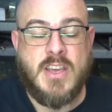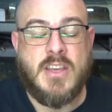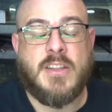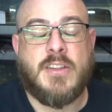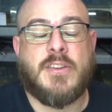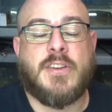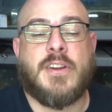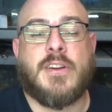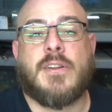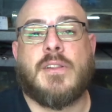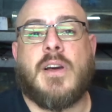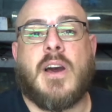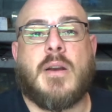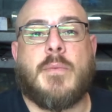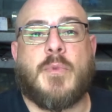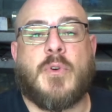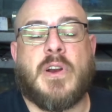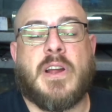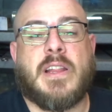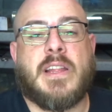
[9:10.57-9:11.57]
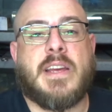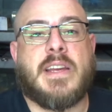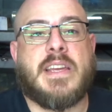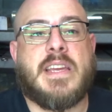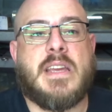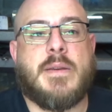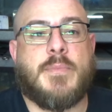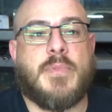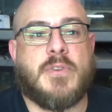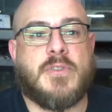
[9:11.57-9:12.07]
You hear a lot of Morelia
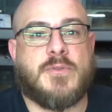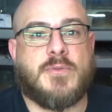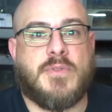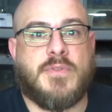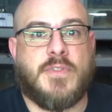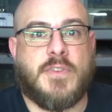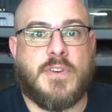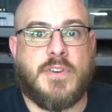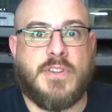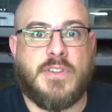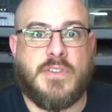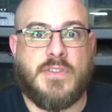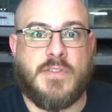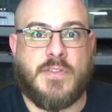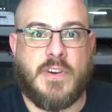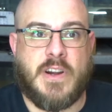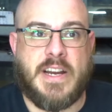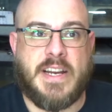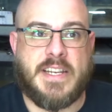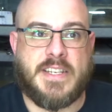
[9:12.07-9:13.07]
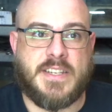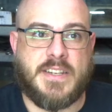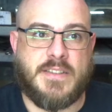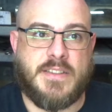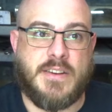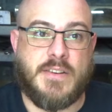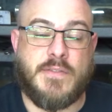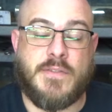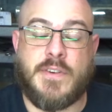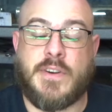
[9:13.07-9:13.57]
keepers refer to the phrase that
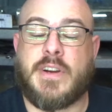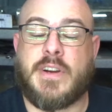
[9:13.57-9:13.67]
they're